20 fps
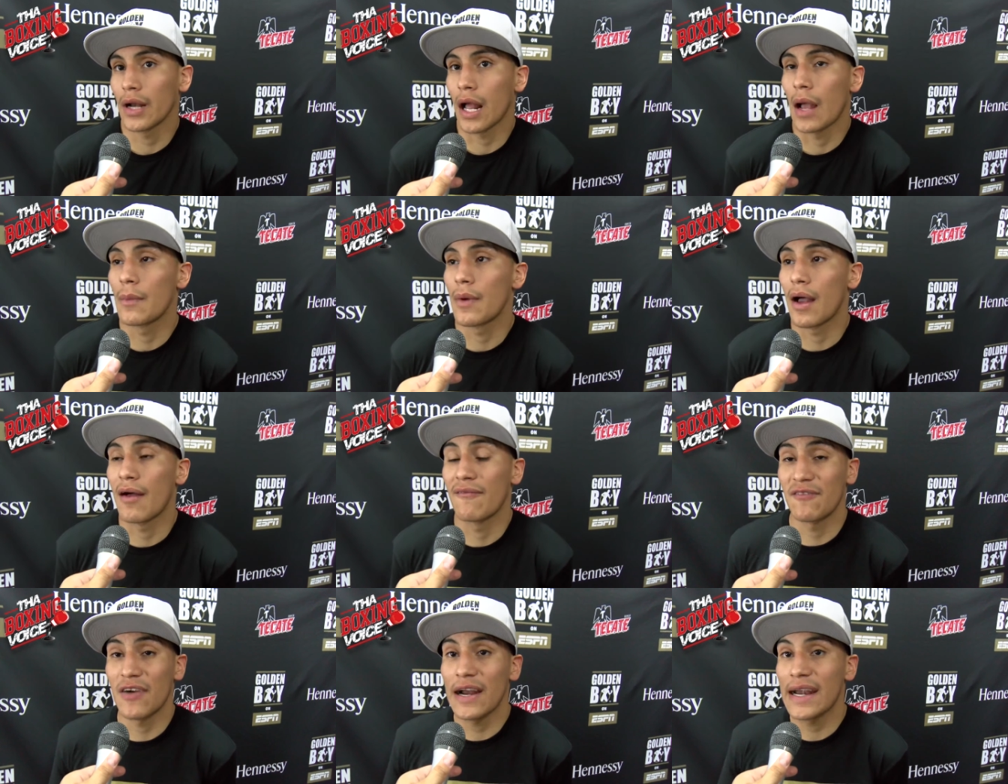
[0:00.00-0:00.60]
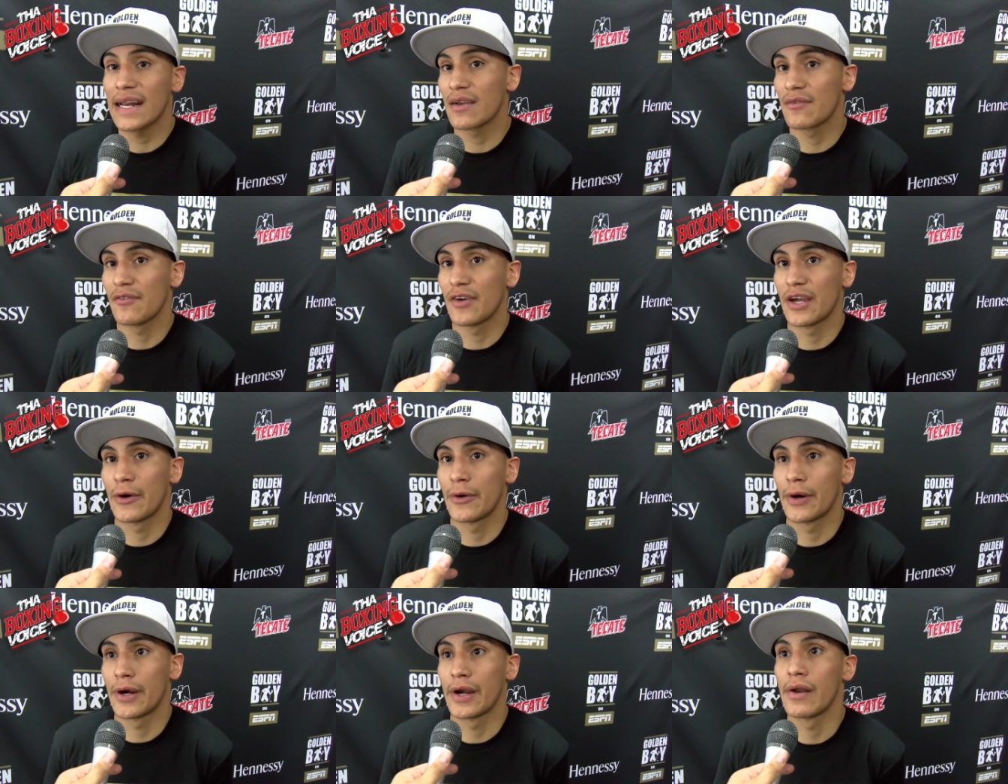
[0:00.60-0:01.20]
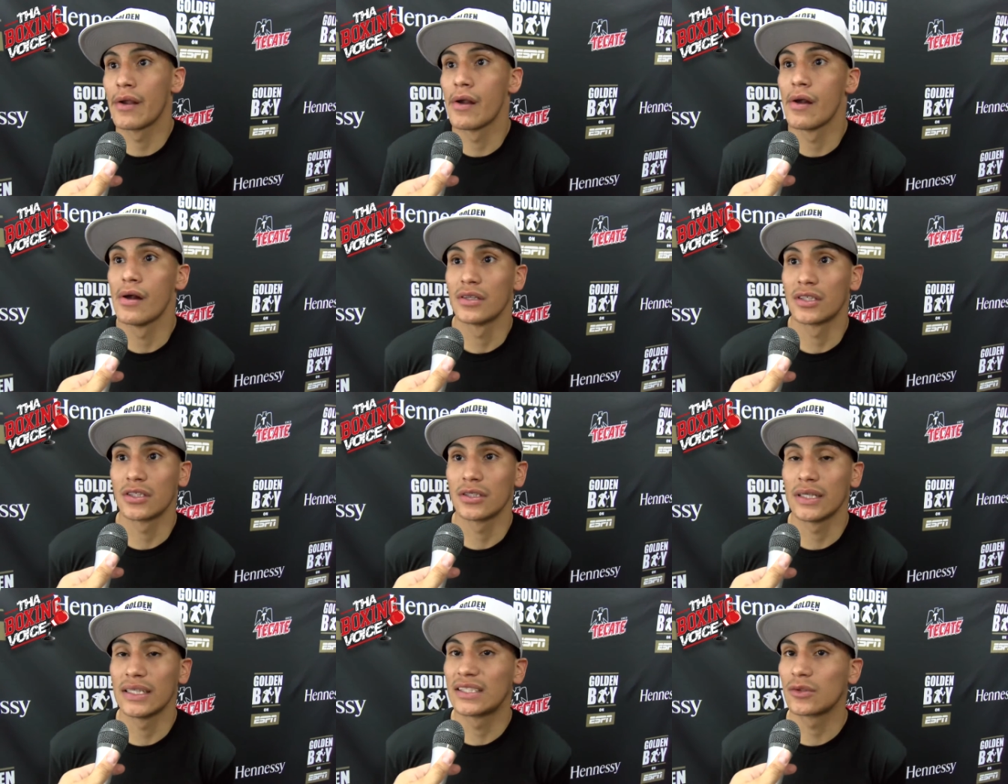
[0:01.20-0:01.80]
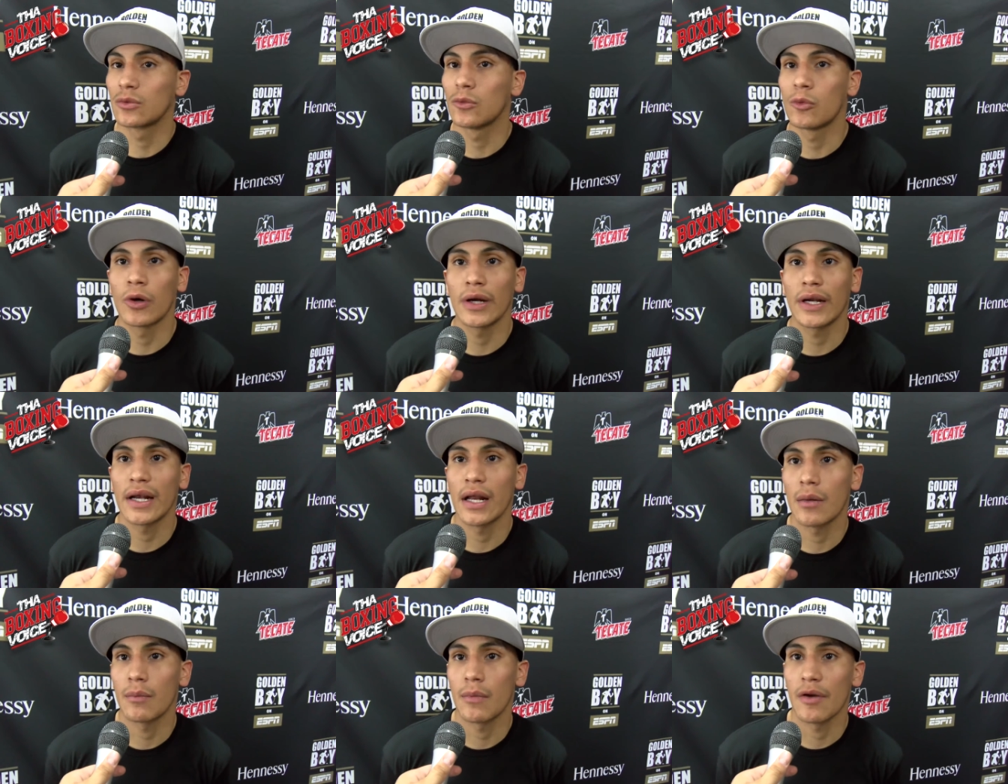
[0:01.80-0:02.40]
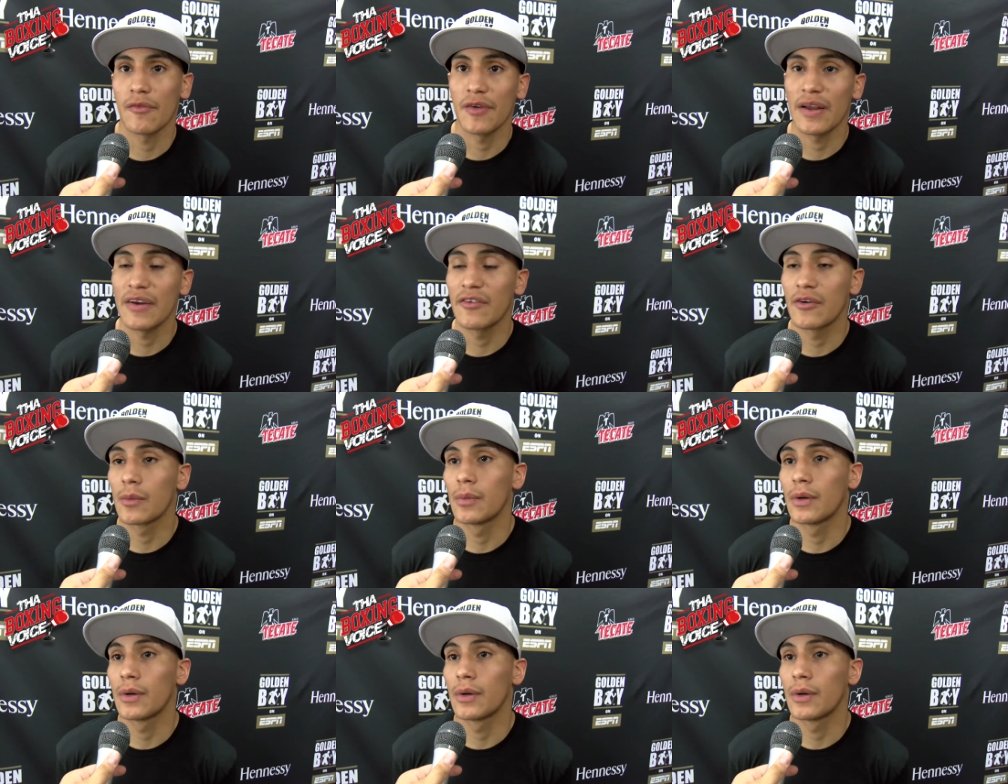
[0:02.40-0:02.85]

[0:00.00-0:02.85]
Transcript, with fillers: I'm I'm fighting a veteran, so it's working out in my favor.